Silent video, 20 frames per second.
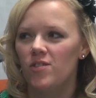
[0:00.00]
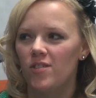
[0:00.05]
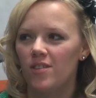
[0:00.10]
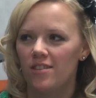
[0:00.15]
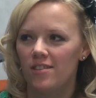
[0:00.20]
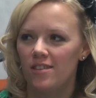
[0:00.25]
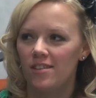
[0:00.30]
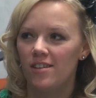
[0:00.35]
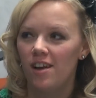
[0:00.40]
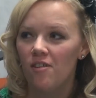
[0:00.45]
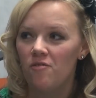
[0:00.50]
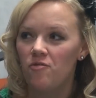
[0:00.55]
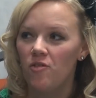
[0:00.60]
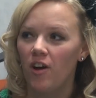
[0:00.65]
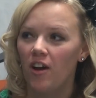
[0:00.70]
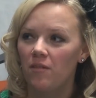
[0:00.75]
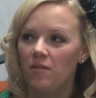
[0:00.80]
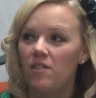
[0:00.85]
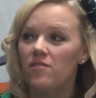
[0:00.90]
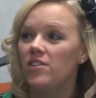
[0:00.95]
Which is it's a tough
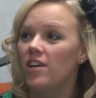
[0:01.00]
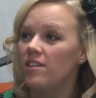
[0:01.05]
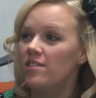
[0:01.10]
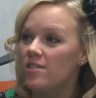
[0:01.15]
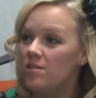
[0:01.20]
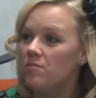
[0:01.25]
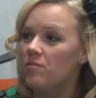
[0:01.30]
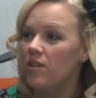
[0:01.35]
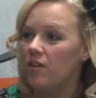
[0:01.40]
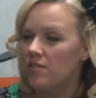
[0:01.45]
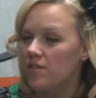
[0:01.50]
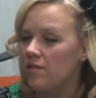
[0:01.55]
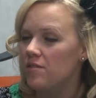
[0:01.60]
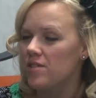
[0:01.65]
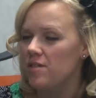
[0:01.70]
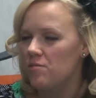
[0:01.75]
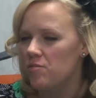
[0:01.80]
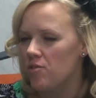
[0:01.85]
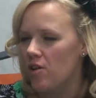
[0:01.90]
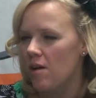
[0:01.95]
one. We've done some
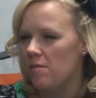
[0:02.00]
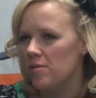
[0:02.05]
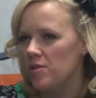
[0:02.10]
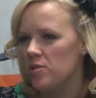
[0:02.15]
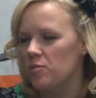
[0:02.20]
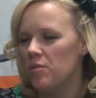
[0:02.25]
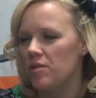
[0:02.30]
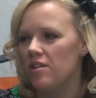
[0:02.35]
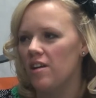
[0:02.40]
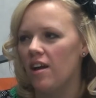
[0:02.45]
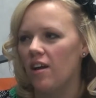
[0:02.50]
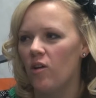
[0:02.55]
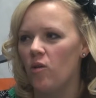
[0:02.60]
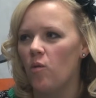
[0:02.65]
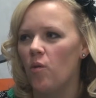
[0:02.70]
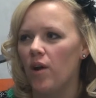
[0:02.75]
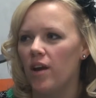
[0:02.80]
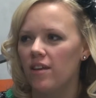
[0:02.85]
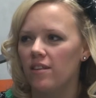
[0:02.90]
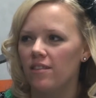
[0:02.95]
dramas, but not
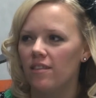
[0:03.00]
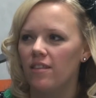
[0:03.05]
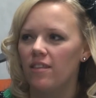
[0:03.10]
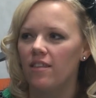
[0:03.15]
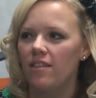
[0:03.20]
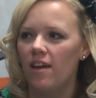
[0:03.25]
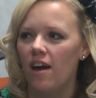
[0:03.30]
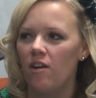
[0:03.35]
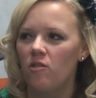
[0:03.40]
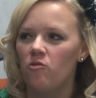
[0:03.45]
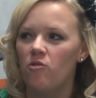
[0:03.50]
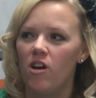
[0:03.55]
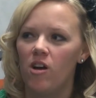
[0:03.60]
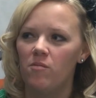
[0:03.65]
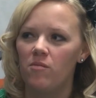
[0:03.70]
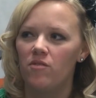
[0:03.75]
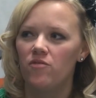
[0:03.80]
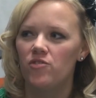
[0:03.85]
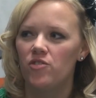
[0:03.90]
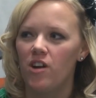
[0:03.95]
quite that
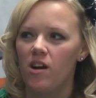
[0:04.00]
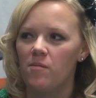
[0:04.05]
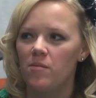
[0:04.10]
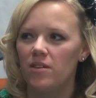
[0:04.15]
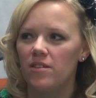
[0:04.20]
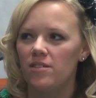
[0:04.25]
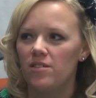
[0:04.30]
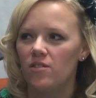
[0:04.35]
realm of drama.